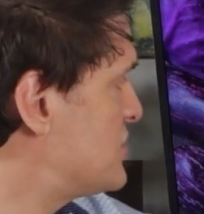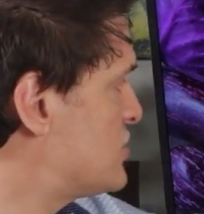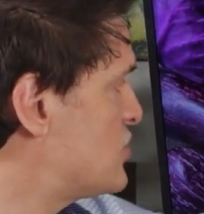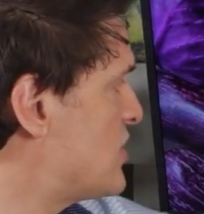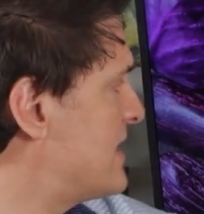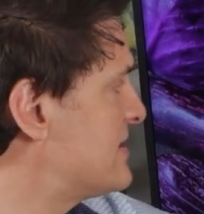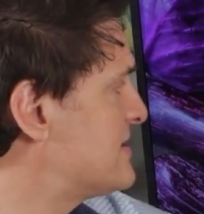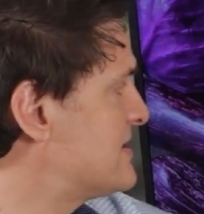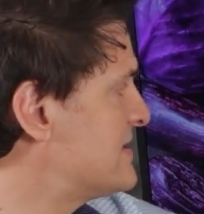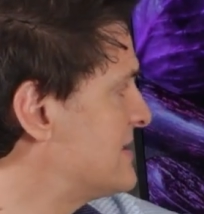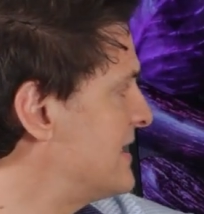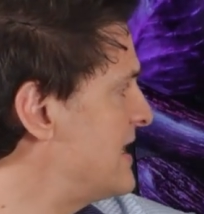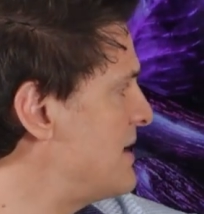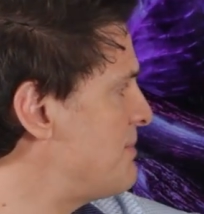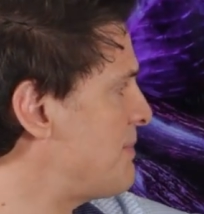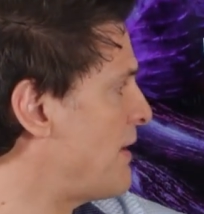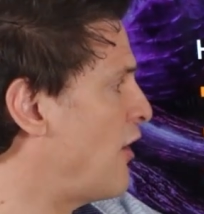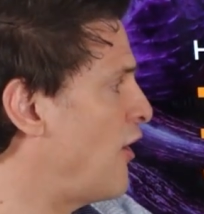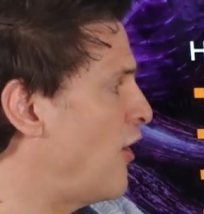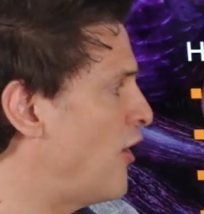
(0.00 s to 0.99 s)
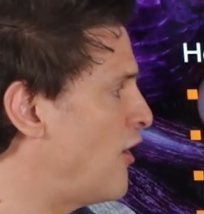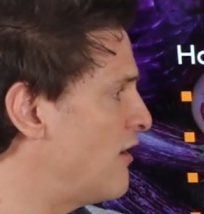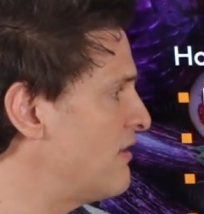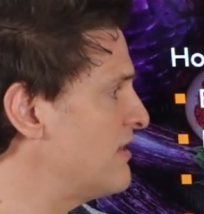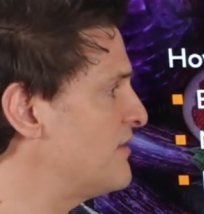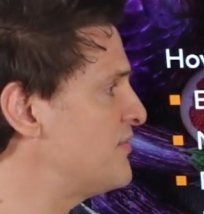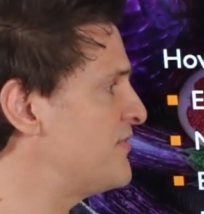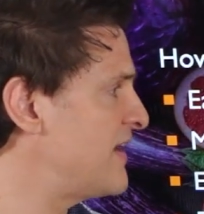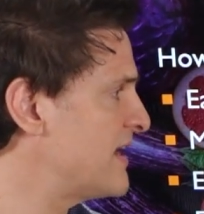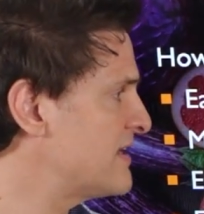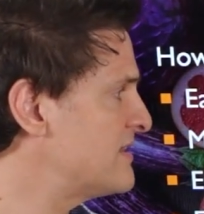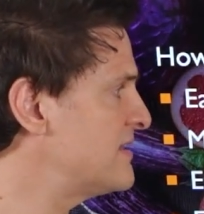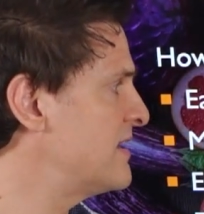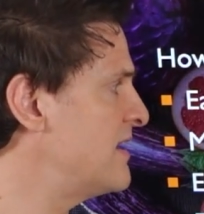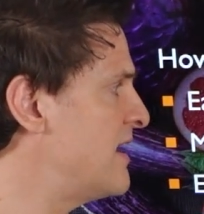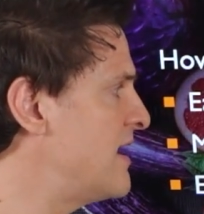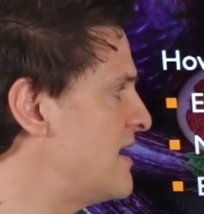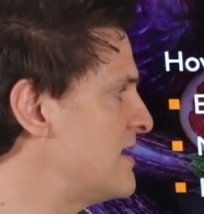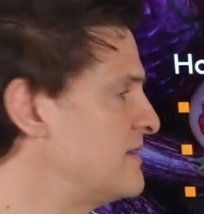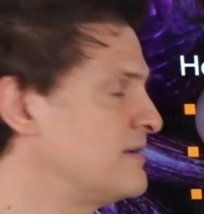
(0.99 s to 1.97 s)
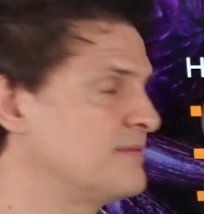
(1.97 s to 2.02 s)
stress, sleep all affect the
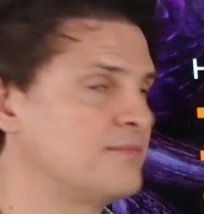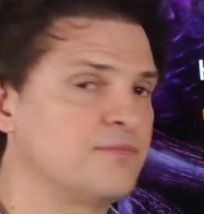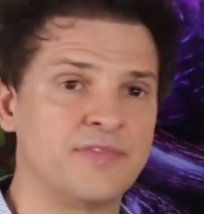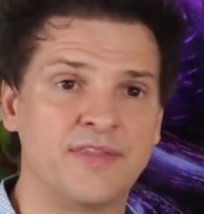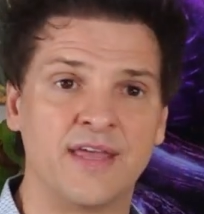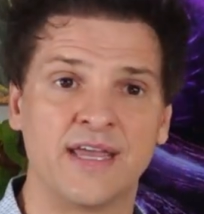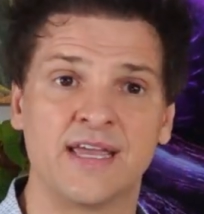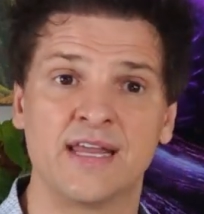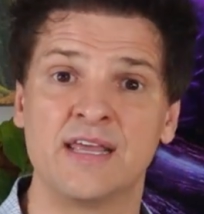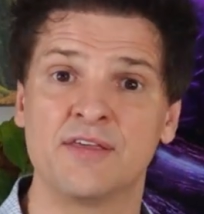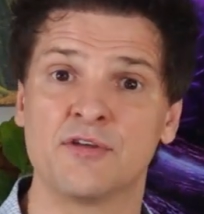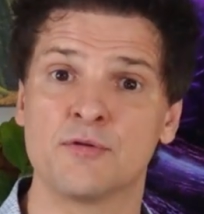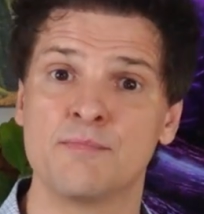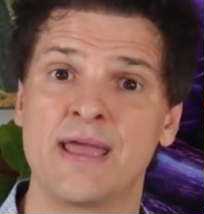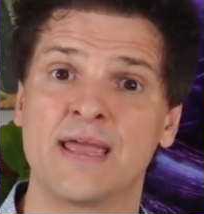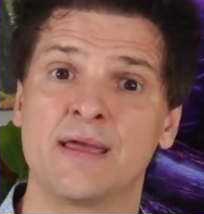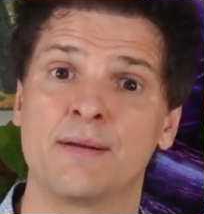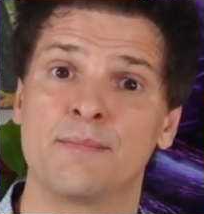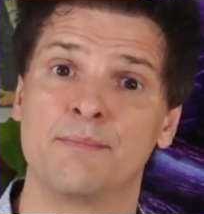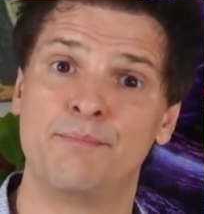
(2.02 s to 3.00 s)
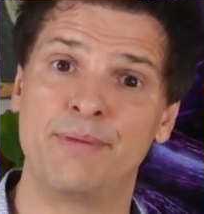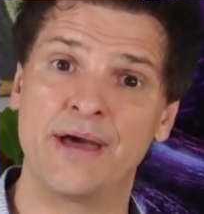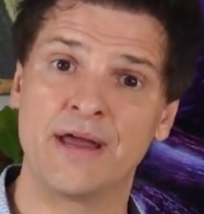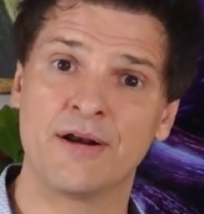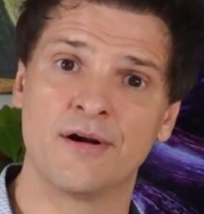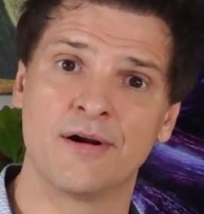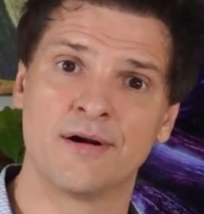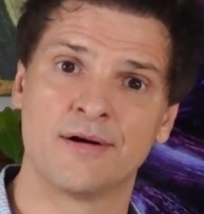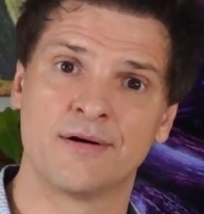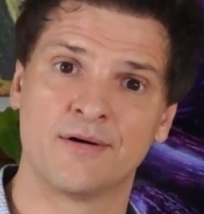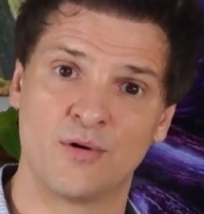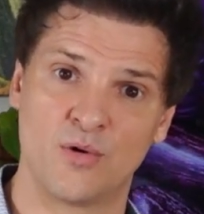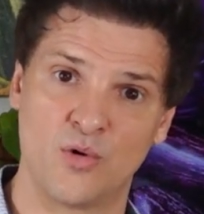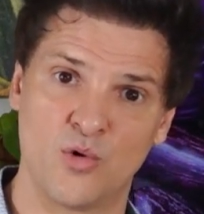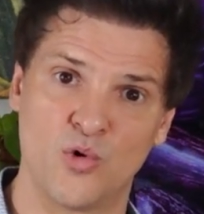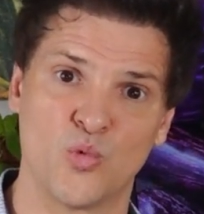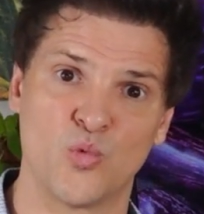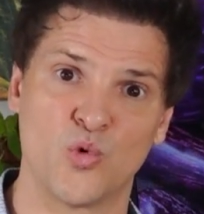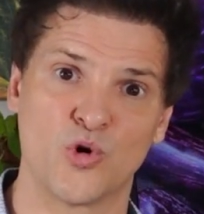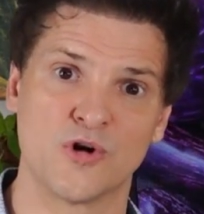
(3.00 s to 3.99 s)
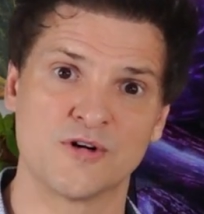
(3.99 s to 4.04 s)
gut. They can either make it better
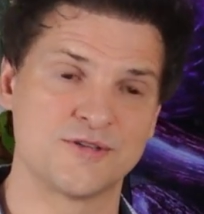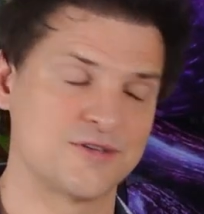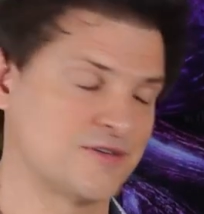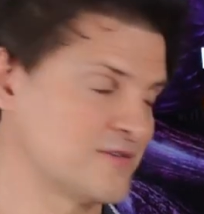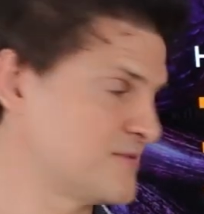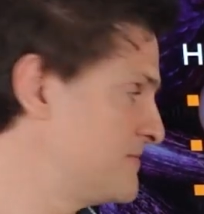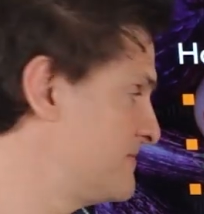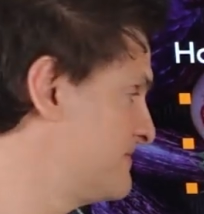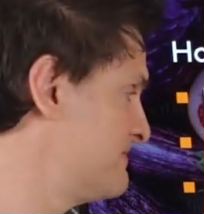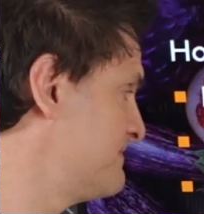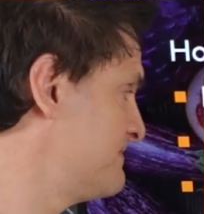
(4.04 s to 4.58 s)
or worse.